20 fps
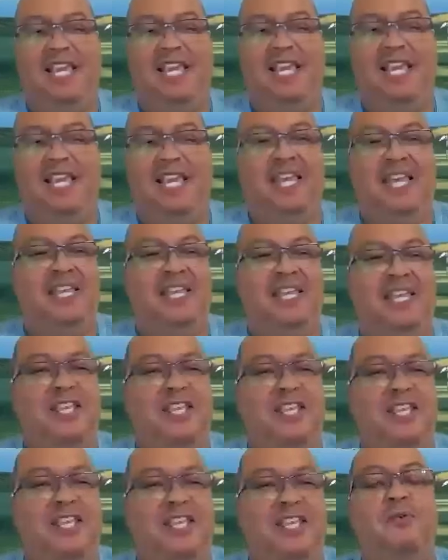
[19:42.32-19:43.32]
you know, that
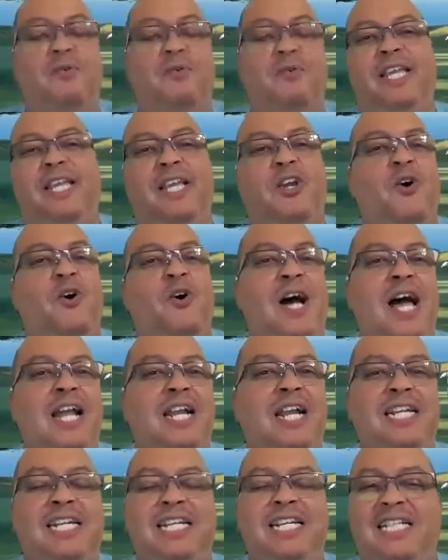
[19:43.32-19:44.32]
way they can go at
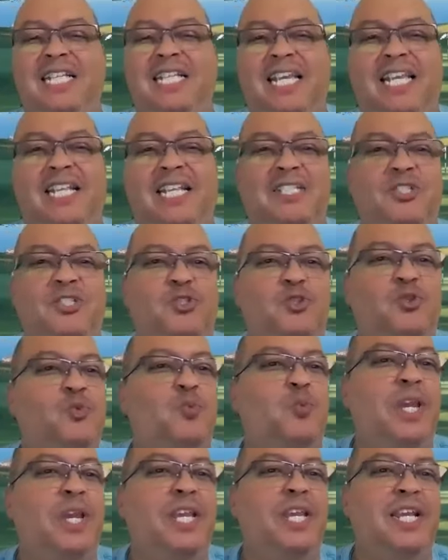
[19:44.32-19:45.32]
it and they can
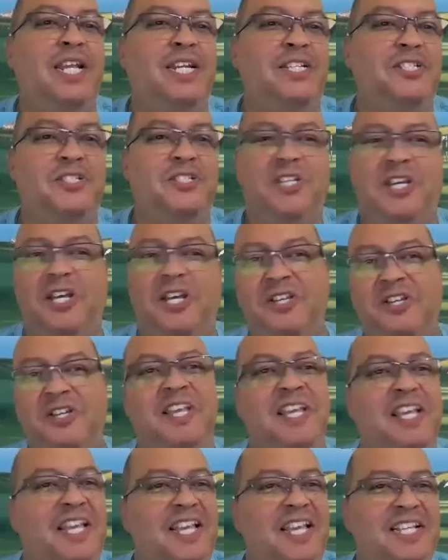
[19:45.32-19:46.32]
swing at each other
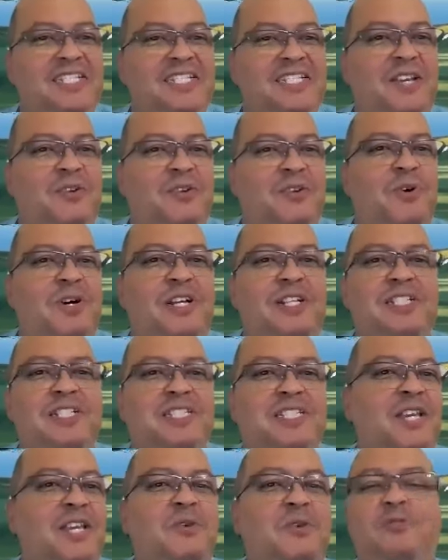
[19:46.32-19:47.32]
as they want and
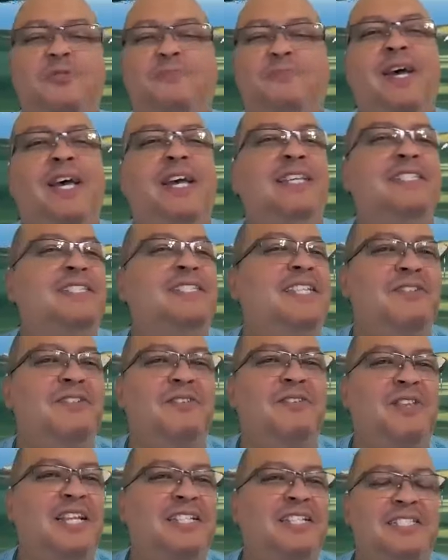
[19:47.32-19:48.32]
see who's best and
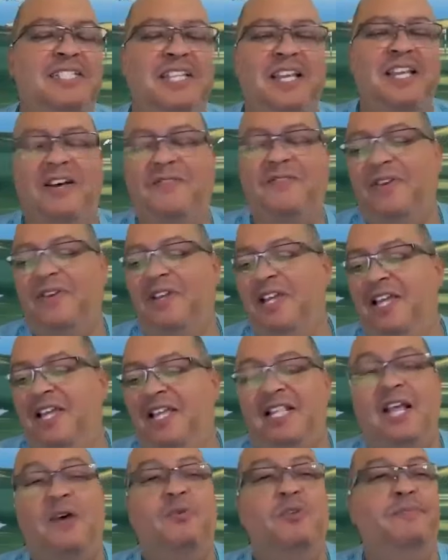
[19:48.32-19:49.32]
all that stuff.
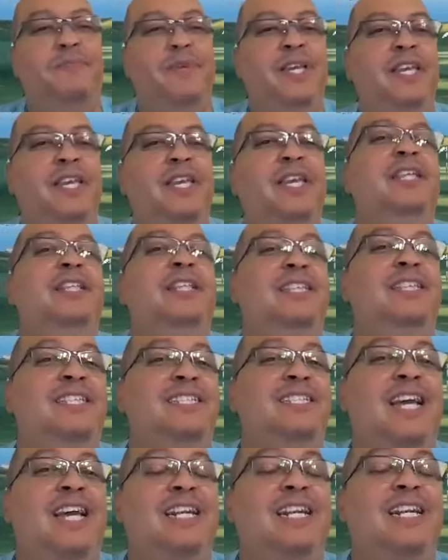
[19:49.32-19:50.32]
That would be
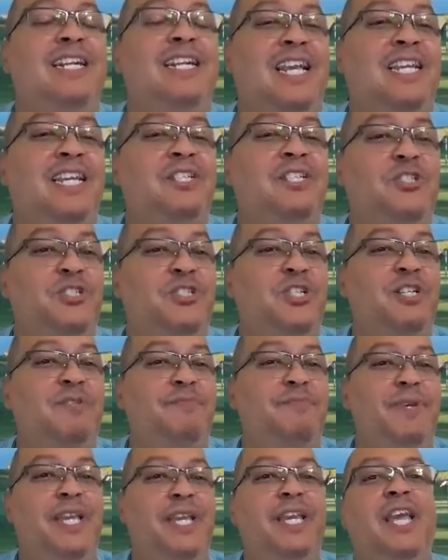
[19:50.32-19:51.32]
decided like it should
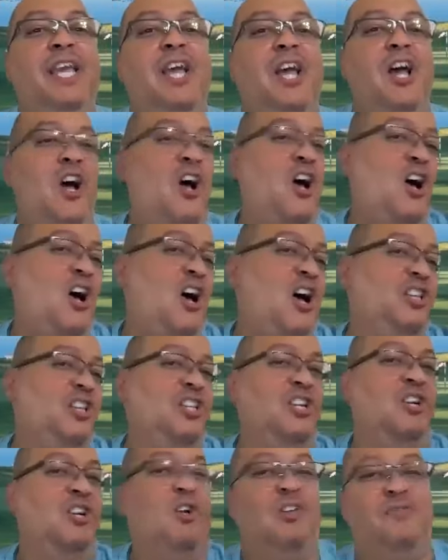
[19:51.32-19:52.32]
be on
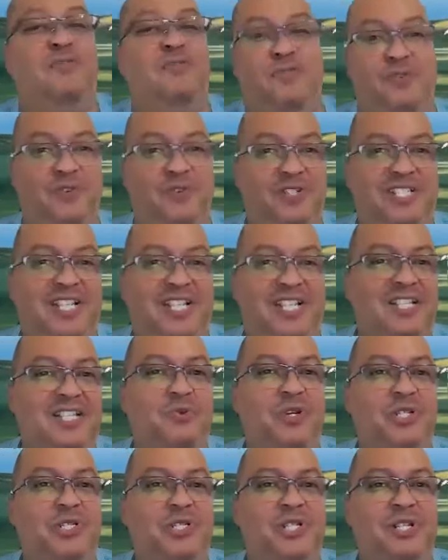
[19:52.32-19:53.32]
the golf course. That's
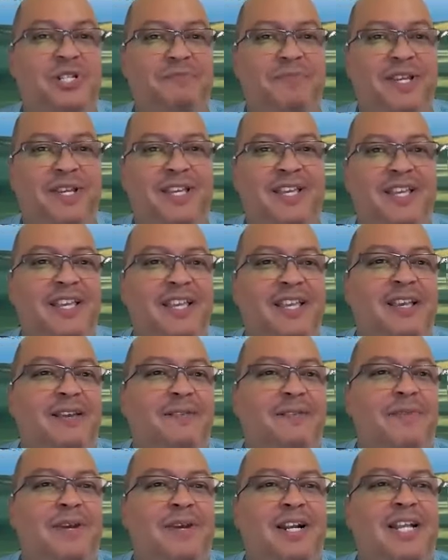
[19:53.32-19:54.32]
where it should be.
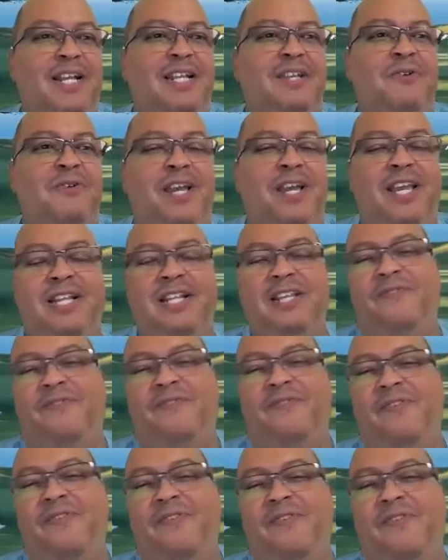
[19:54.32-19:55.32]
But anyway, any
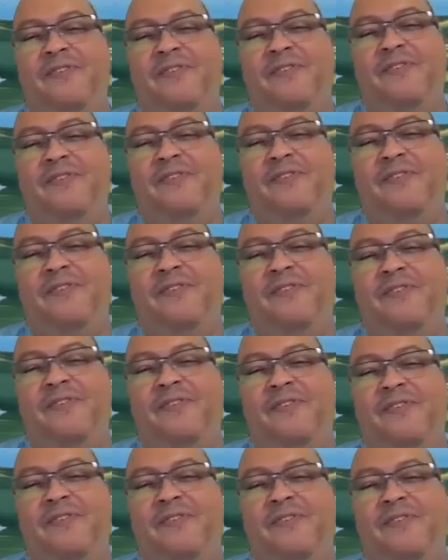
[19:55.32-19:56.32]
final
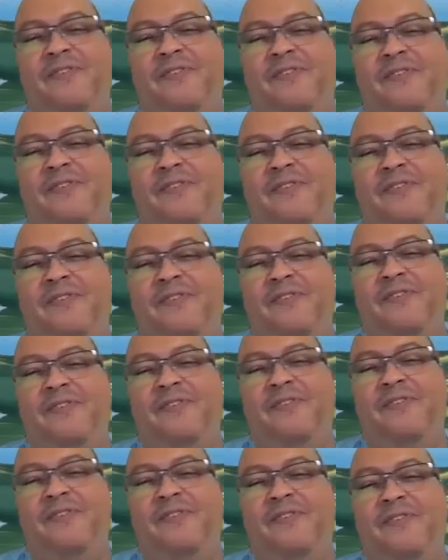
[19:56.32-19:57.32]
words
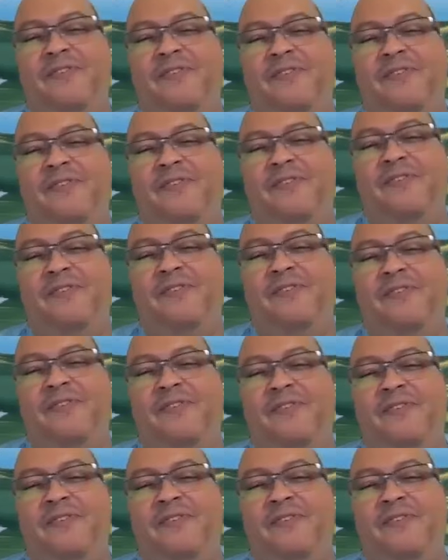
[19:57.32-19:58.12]
before we go?